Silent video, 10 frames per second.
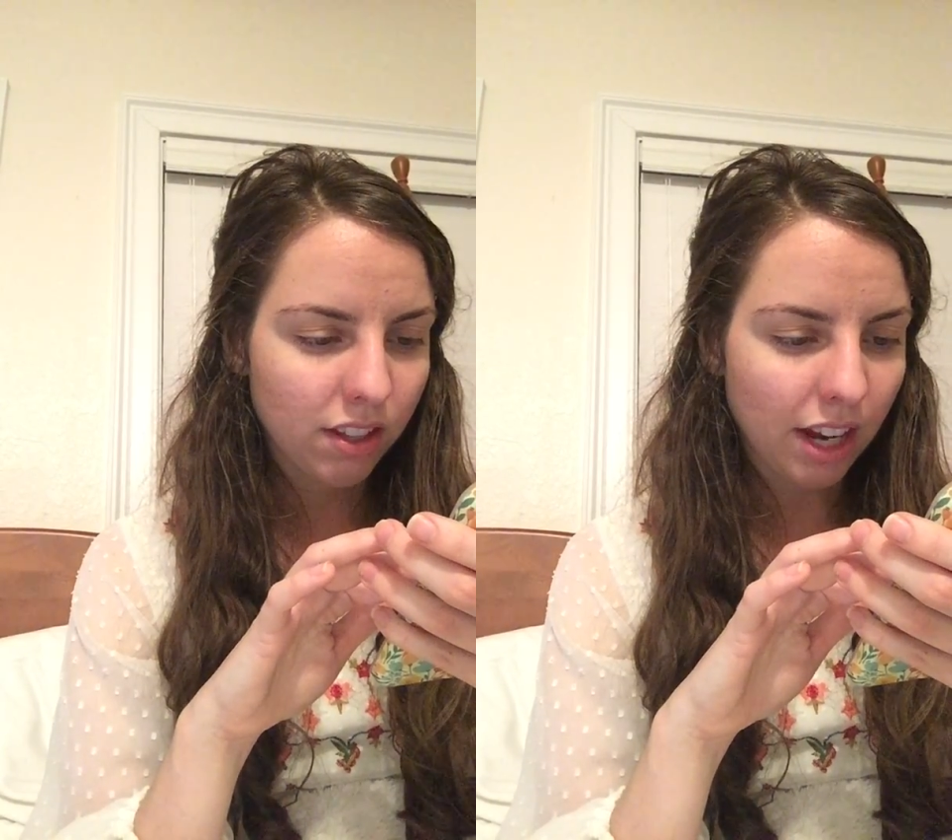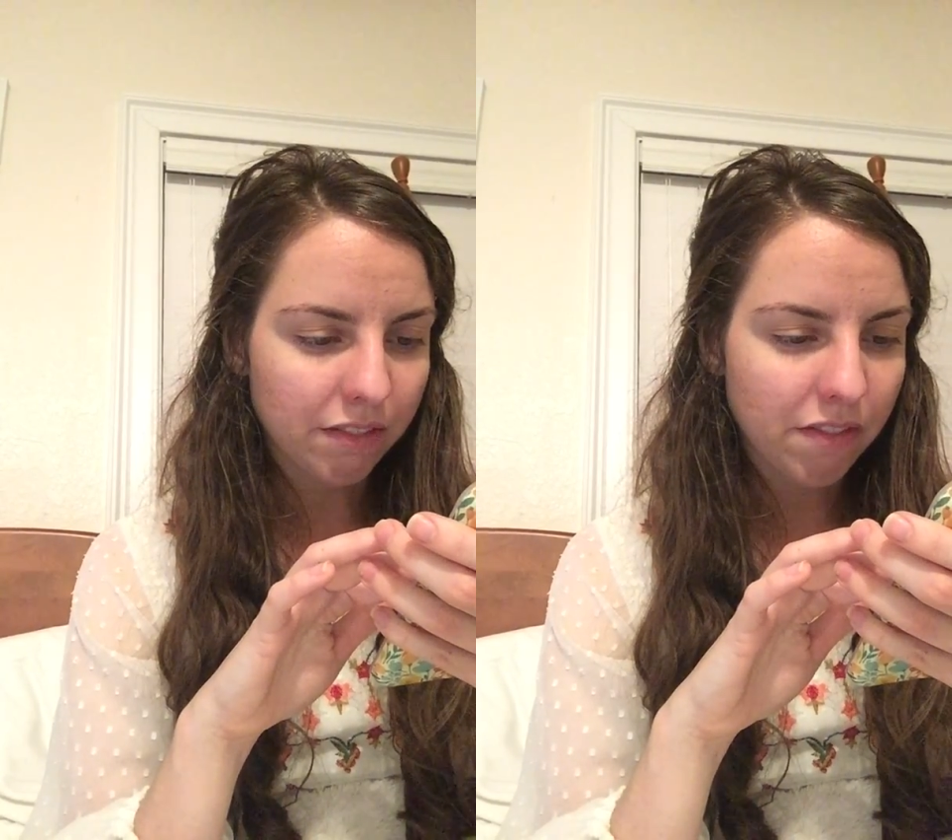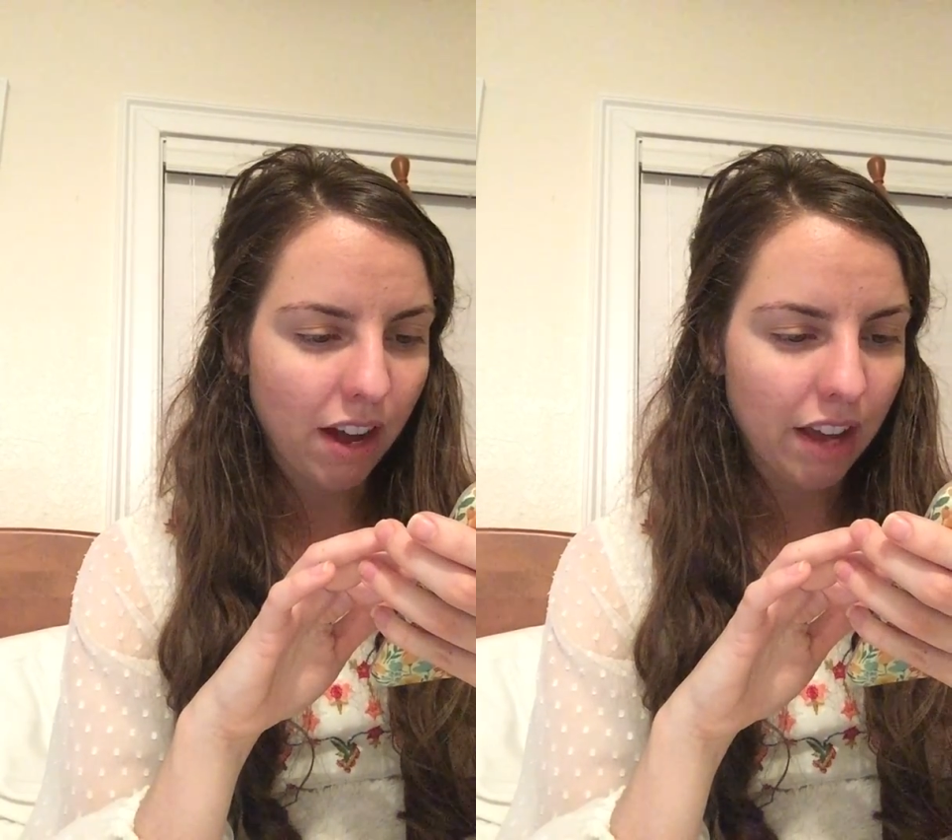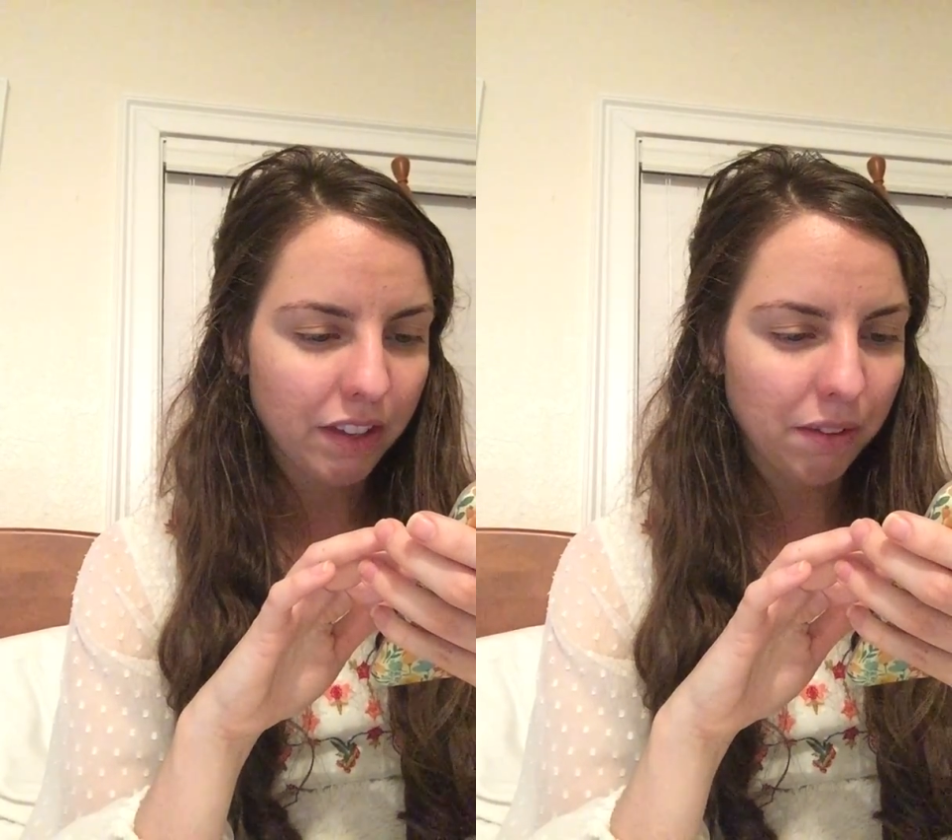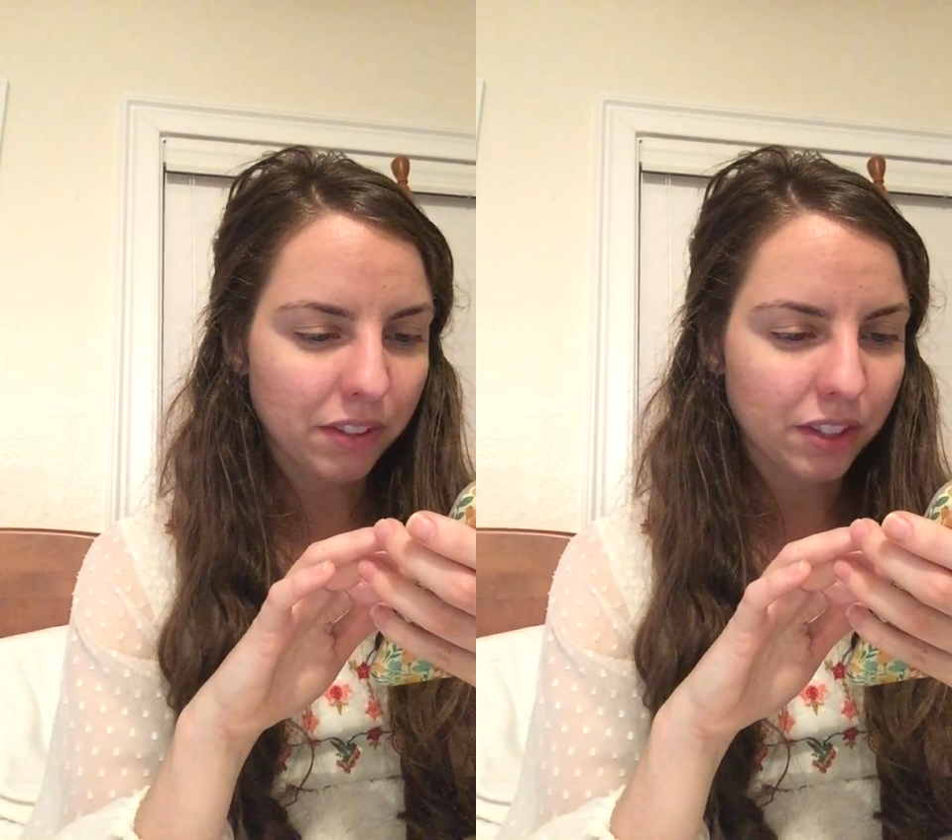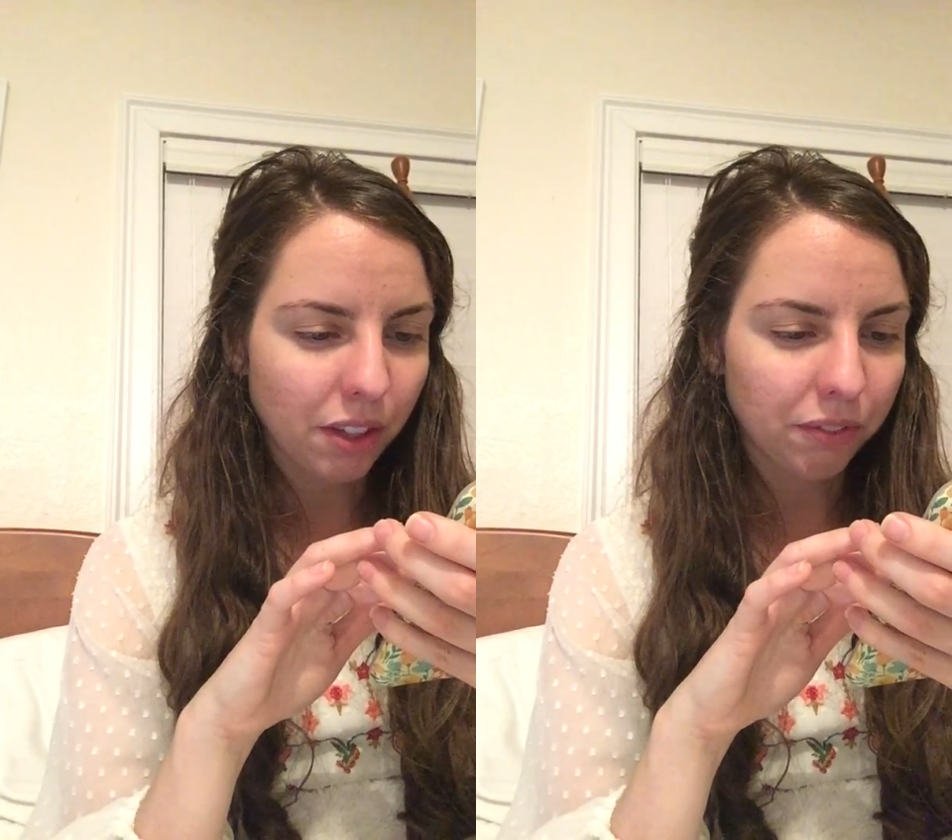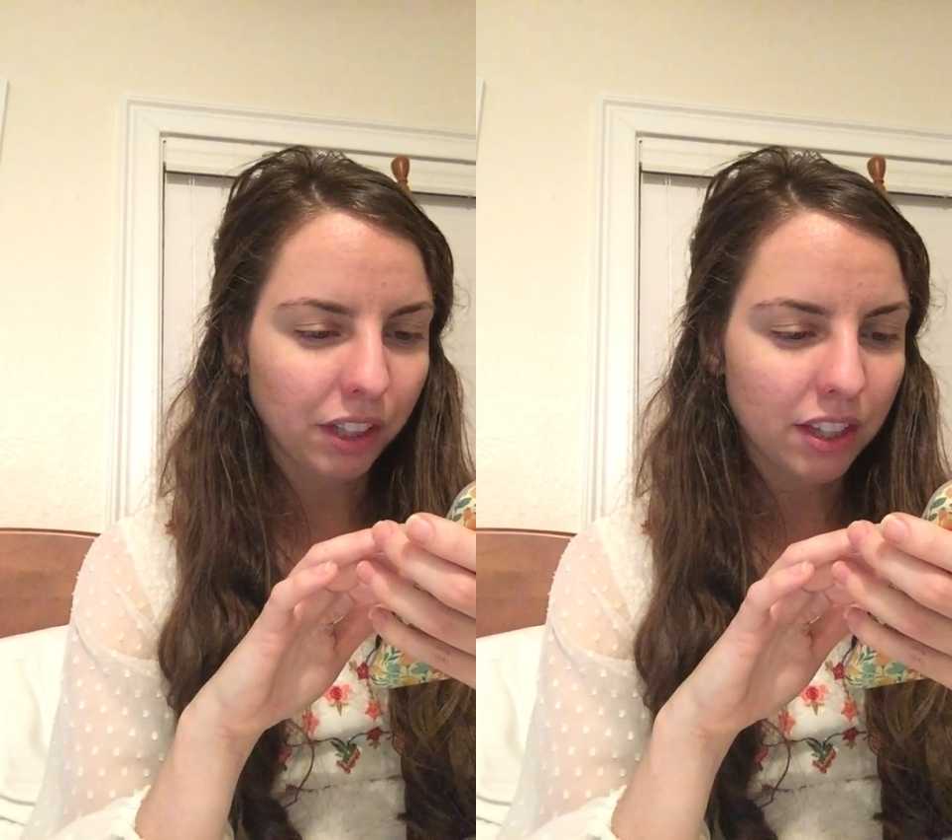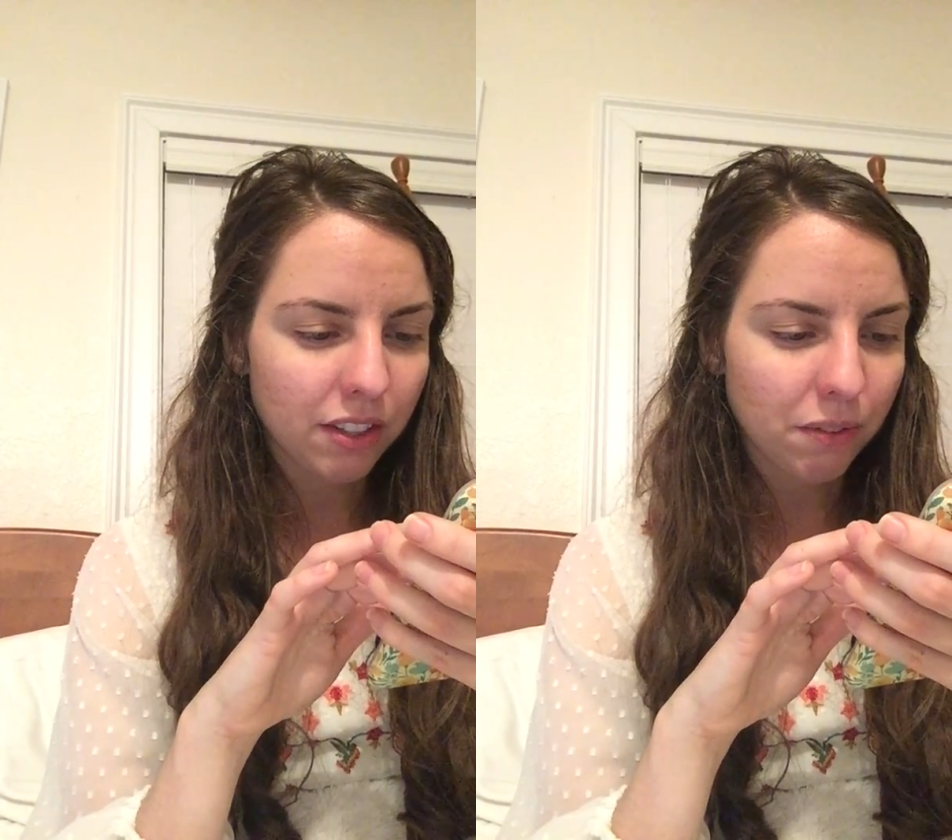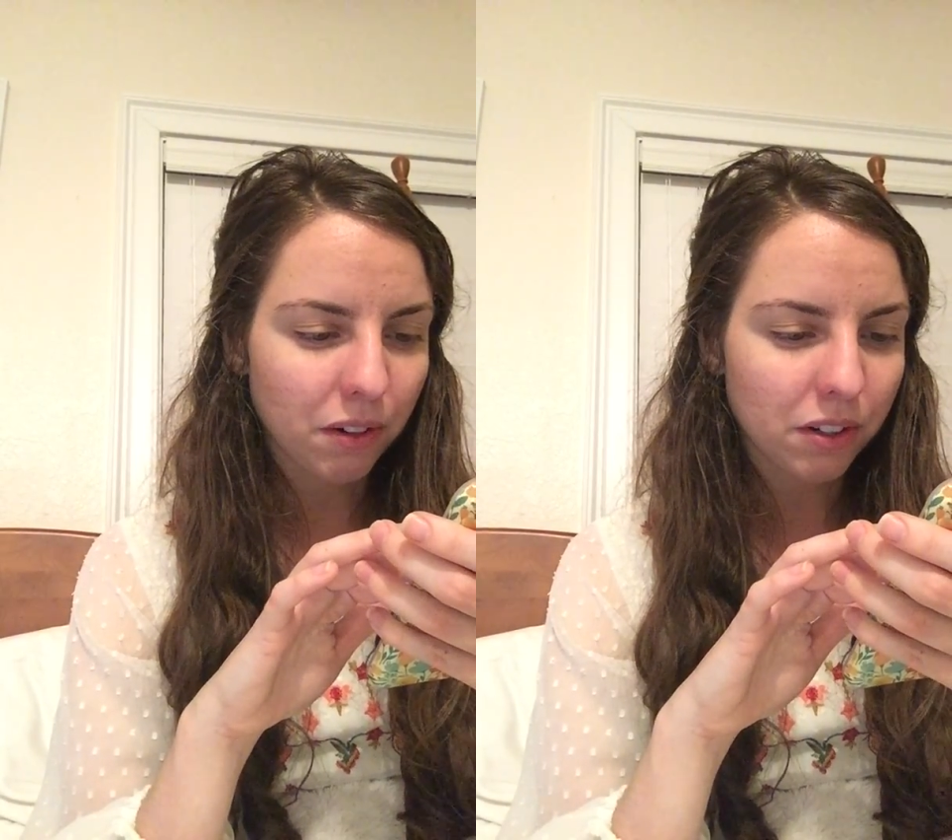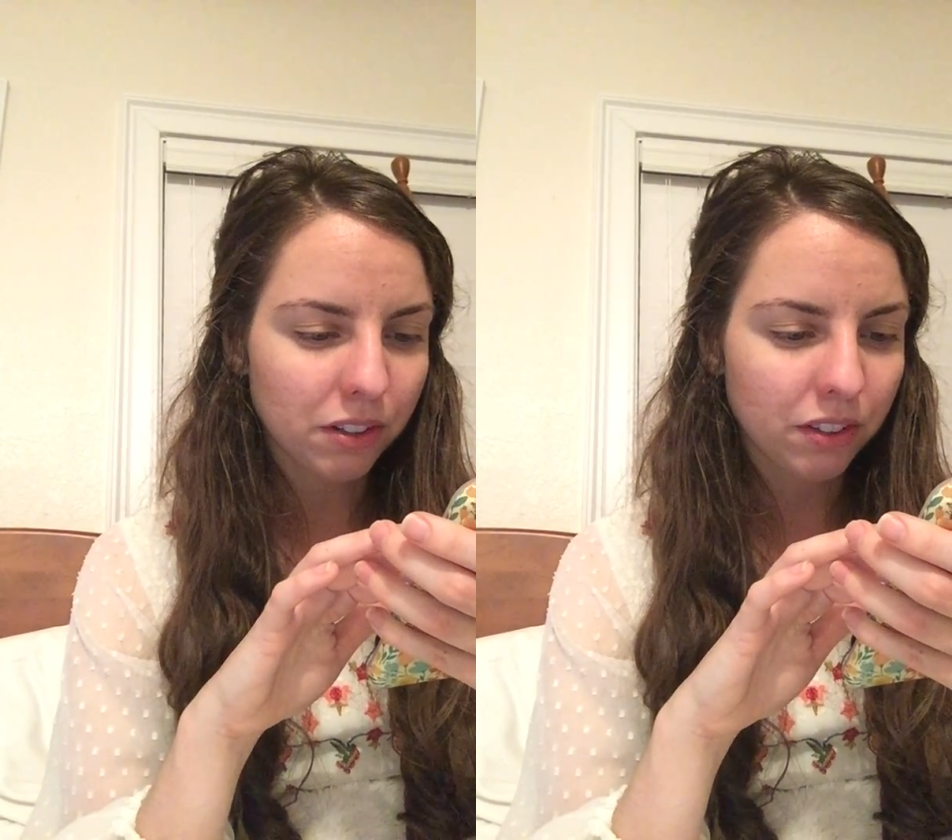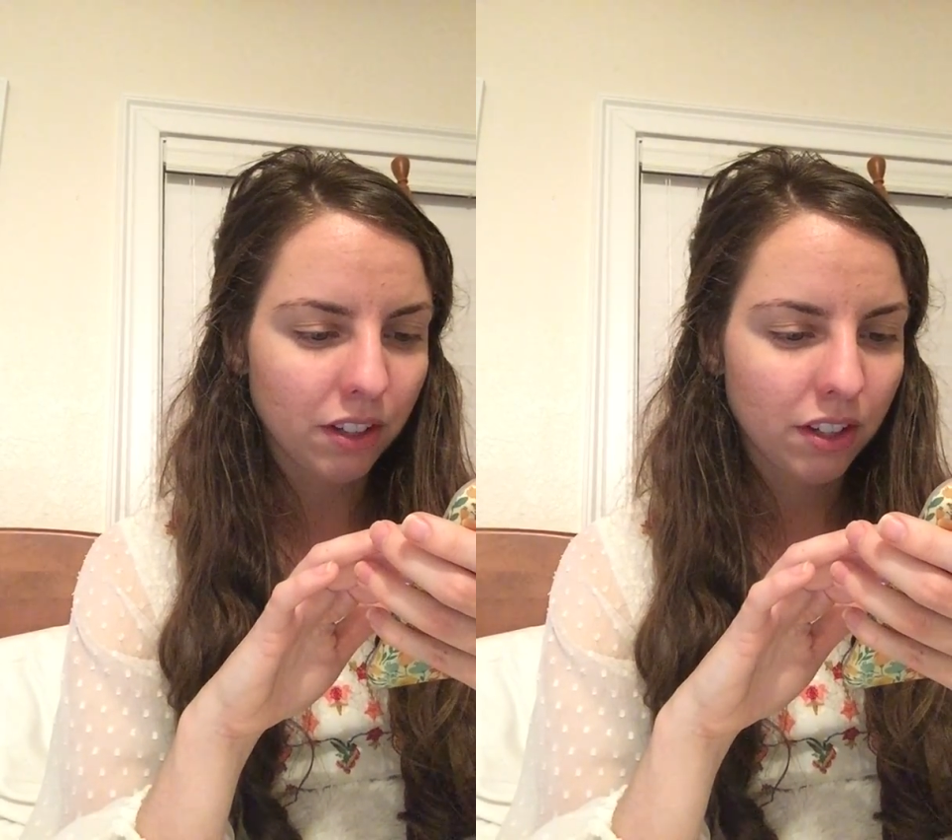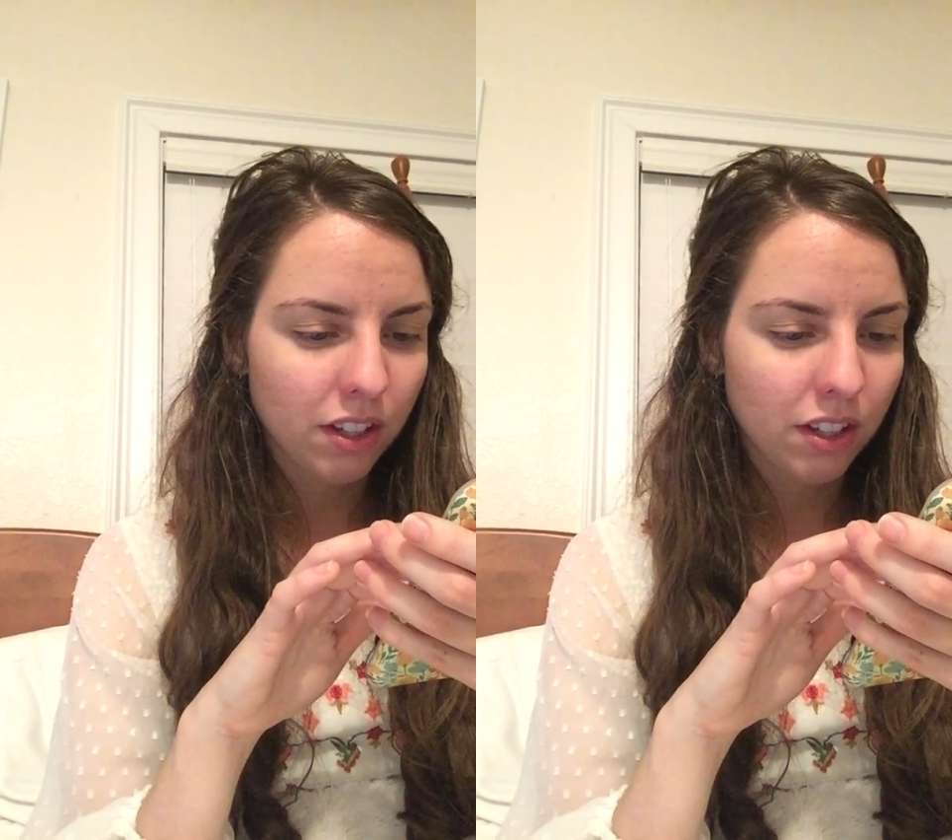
Line 5, he was lonely in this world.